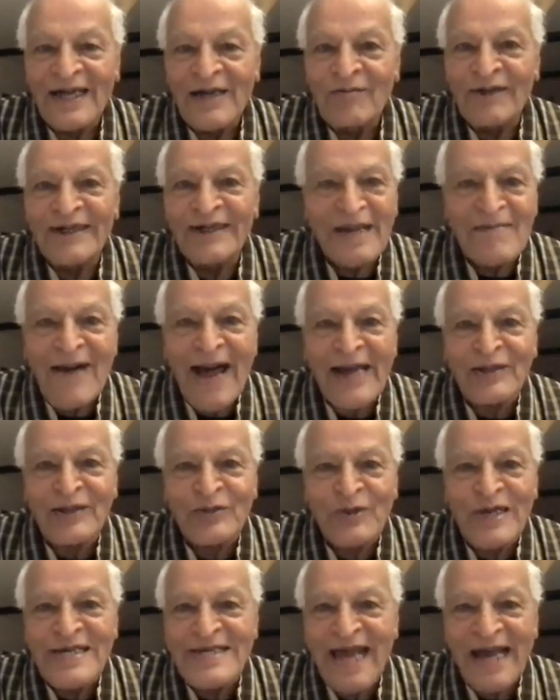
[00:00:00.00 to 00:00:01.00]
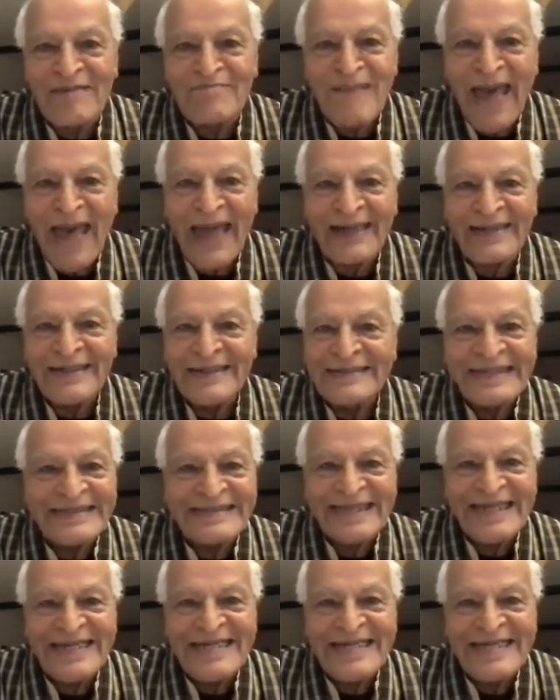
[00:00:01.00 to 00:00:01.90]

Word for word: What am I doing, young man, sitting